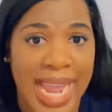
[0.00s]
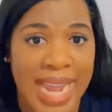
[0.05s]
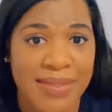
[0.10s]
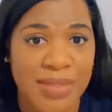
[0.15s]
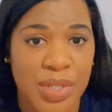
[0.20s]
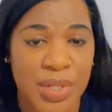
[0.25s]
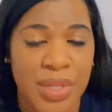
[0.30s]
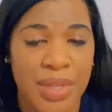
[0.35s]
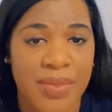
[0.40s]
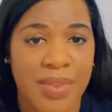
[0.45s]

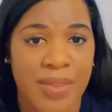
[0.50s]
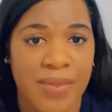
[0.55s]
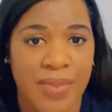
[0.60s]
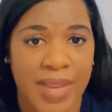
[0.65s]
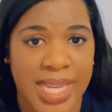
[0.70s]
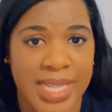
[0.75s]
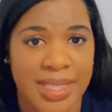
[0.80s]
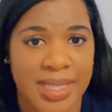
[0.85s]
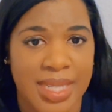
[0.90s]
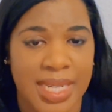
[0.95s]
after you've
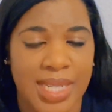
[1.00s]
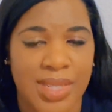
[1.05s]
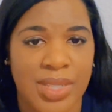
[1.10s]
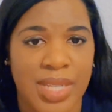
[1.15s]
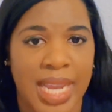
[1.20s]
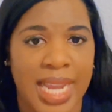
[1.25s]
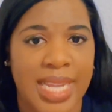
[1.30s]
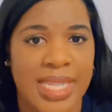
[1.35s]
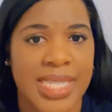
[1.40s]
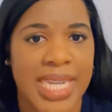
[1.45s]
invested in
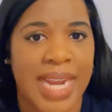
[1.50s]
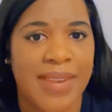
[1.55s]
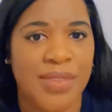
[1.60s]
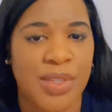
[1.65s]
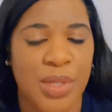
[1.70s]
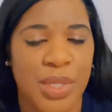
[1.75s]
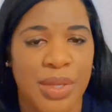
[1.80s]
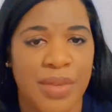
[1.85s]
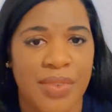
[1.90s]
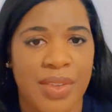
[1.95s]
change, after
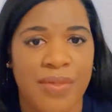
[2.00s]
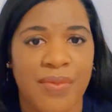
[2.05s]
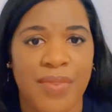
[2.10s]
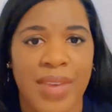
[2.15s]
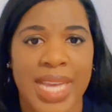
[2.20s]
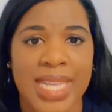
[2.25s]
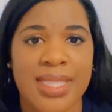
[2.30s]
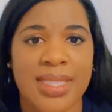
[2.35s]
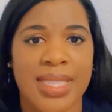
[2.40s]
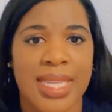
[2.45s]
you've
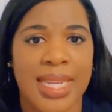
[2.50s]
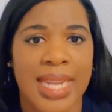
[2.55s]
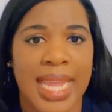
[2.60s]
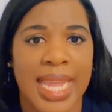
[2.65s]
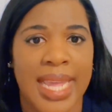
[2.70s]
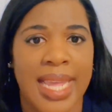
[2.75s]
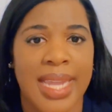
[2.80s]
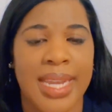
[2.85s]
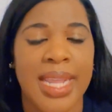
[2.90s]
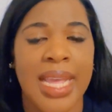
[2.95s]
invested
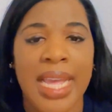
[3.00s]
in,